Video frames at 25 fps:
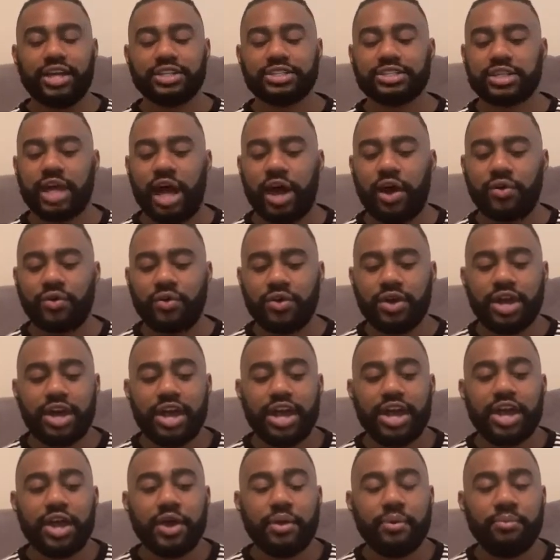So,
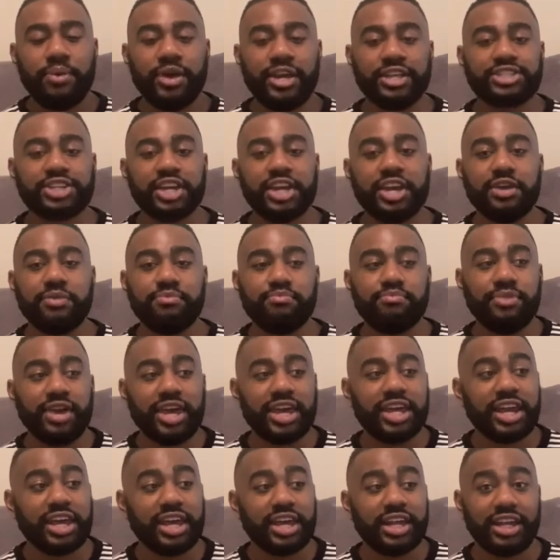bitch,
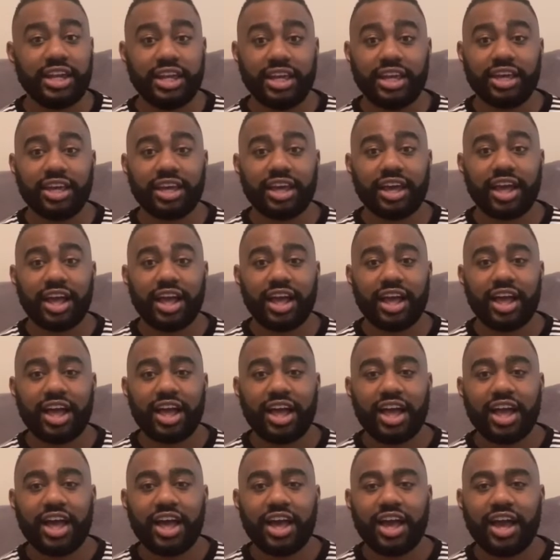immediately,
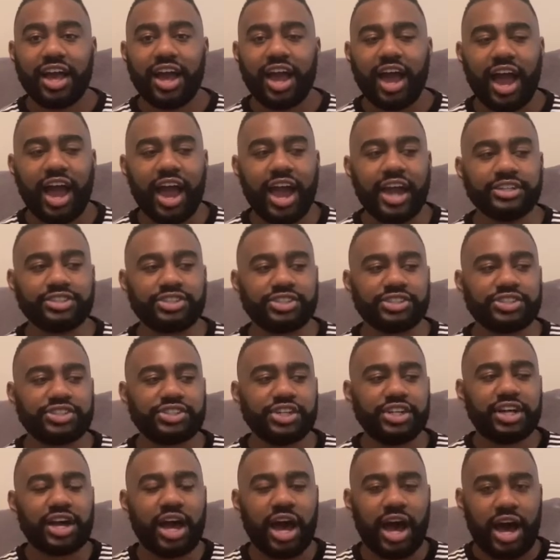Asia, she
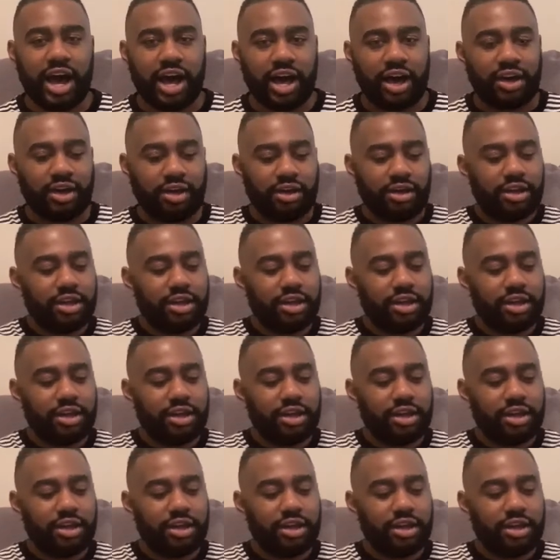called.